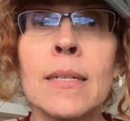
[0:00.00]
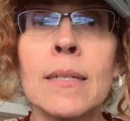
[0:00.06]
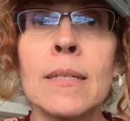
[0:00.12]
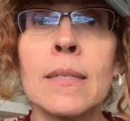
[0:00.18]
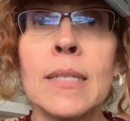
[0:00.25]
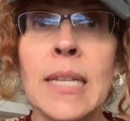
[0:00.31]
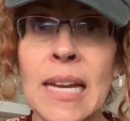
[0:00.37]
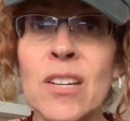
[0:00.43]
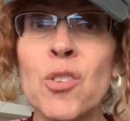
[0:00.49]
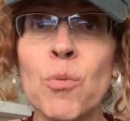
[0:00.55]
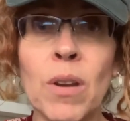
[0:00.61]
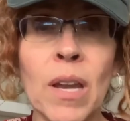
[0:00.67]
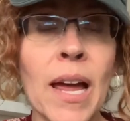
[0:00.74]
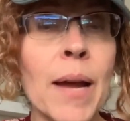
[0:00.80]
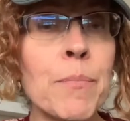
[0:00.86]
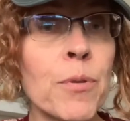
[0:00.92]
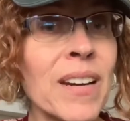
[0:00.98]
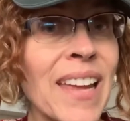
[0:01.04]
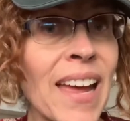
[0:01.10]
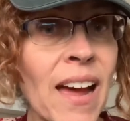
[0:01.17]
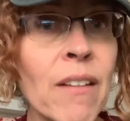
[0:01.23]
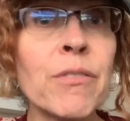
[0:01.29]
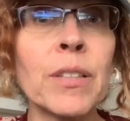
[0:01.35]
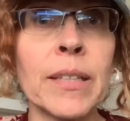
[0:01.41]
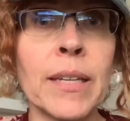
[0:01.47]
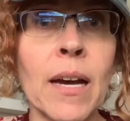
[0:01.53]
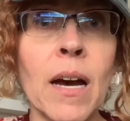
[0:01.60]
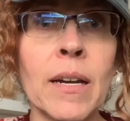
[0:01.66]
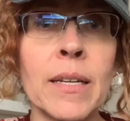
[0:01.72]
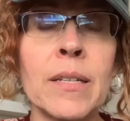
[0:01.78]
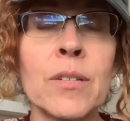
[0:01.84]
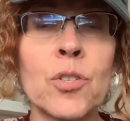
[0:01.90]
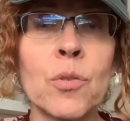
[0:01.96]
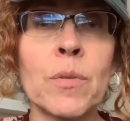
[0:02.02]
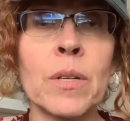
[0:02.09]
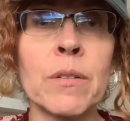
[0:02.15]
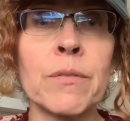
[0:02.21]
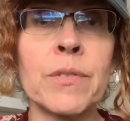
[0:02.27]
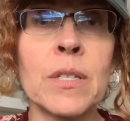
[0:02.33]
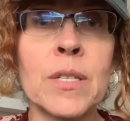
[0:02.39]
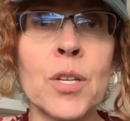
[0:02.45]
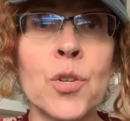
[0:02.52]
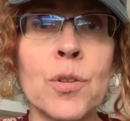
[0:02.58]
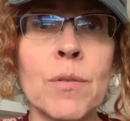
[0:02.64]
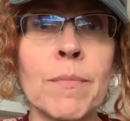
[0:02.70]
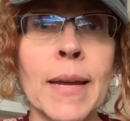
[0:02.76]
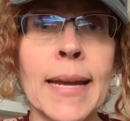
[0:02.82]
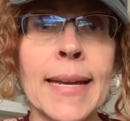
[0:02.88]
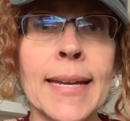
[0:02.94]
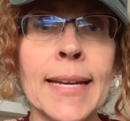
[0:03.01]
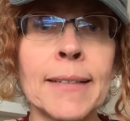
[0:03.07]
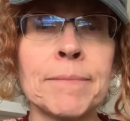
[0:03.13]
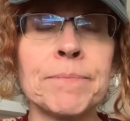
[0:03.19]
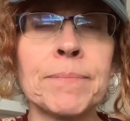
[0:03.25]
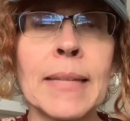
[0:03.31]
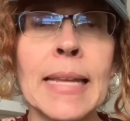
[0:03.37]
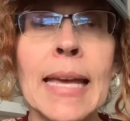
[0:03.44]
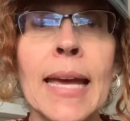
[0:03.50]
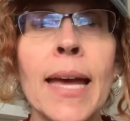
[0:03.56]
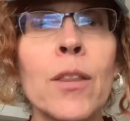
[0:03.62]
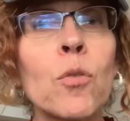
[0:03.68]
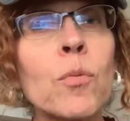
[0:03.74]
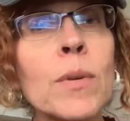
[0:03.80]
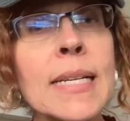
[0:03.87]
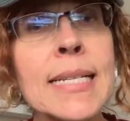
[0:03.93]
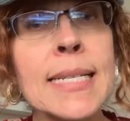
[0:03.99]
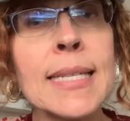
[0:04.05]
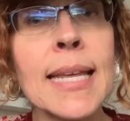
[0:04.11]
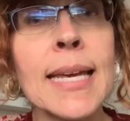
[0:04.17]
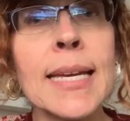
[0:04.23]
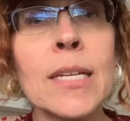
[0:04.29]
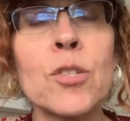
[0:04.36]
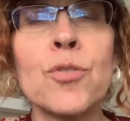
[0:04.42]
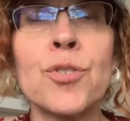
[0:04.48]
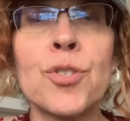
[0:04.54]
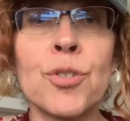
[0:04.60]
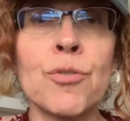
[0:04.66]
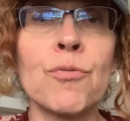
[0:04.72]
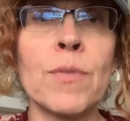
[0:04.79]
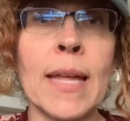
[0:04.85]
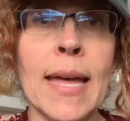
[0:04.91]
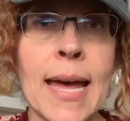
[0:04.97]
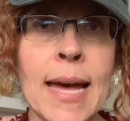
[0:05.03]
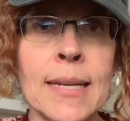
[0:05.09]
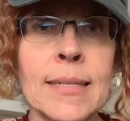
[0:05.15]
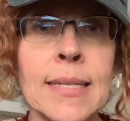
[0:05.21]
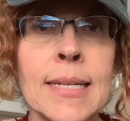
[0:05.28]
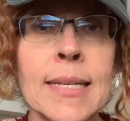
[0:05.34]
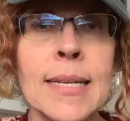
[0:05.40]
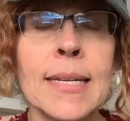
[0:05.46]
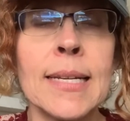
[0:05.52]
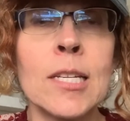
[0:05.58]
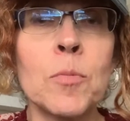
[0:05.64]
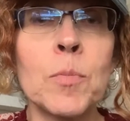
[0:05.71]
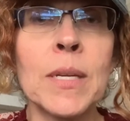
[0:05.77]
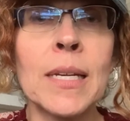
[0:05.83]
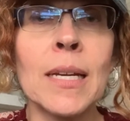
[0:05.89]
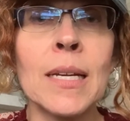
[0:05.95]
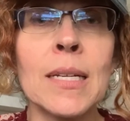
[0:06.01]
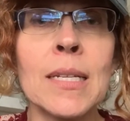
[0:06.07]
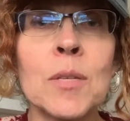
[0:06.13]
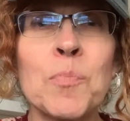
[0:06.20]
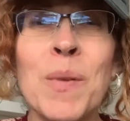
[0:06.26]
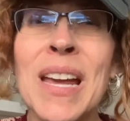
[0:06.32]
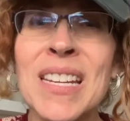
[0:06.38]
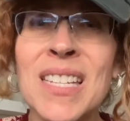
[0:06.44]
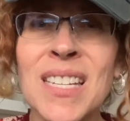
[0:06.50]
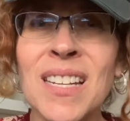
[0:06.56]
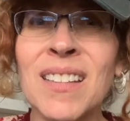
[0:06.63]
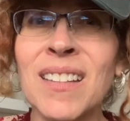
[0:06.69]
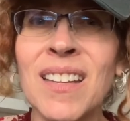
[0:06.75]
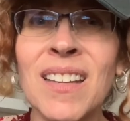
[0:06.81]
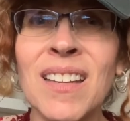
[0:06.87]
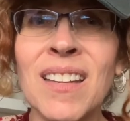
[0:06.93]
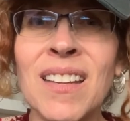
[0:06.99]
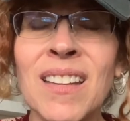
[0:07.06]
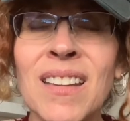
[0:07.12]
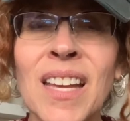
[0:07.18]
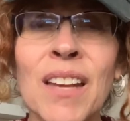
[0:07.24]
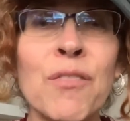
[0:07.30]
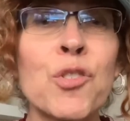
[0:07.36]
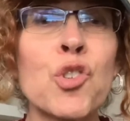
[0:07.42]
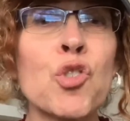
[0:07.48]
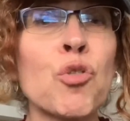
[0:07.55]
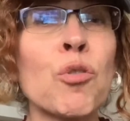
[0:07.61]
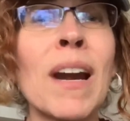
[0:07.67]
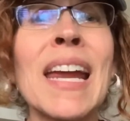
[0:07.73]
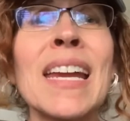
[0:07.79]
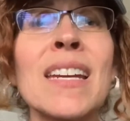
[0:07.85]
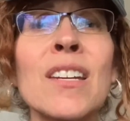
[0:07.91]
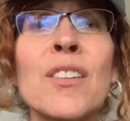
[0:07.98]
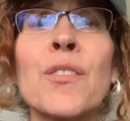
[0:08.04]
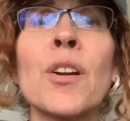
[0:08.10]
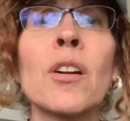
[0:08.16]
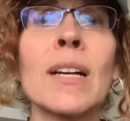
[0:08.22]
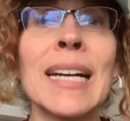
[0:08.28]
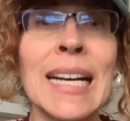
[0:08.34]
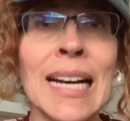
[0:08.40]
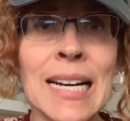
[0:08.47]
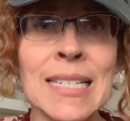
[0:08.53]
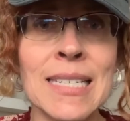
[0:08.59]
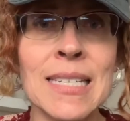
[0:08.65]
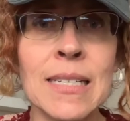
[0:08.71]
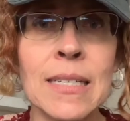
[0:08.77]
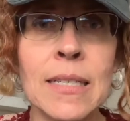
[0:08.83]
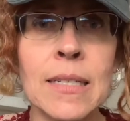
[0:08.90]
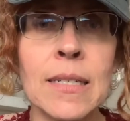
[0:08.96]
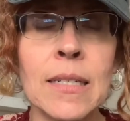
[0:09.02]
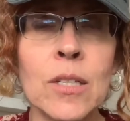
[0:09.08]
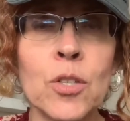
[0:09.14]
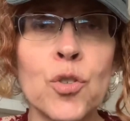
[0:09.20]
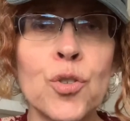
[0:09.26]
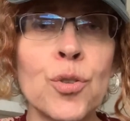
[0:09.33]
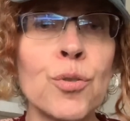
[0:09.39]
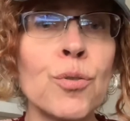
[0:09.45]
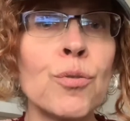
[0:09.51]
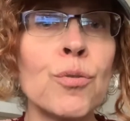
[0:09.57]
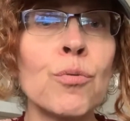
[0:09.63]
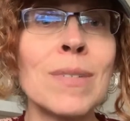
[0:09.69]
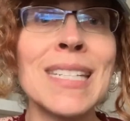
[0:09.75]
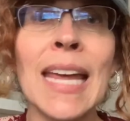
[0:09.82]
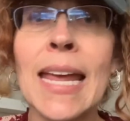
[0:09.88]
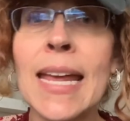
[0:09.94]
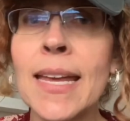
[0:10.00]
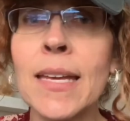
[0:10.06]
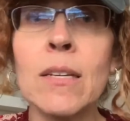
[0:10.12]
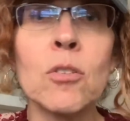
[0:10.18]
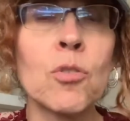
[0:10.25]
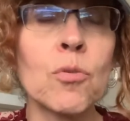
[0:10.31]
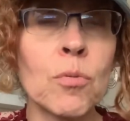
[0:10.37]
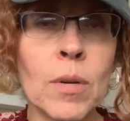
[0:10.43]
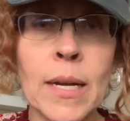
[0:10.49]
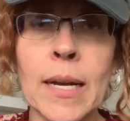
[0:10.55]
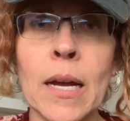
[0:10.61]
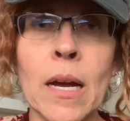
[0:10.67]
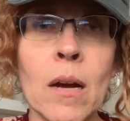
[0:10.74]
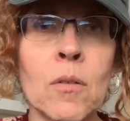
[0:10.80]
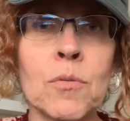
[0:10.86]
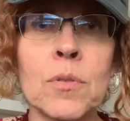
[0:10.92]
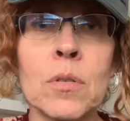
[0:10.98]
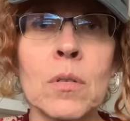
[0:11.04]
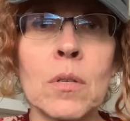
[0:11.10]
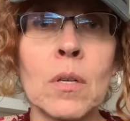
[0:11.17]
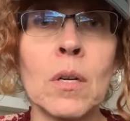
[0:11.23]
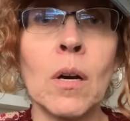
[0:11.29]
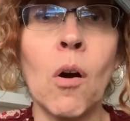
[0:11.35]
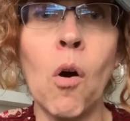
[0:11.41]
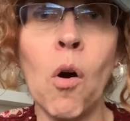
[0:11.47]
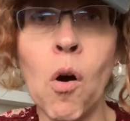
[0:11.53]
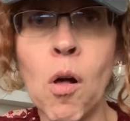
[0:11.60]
tend to rely pretty heavily on intuitive decision making. And the reason they can do that is because basically they've trained their gut to take into account all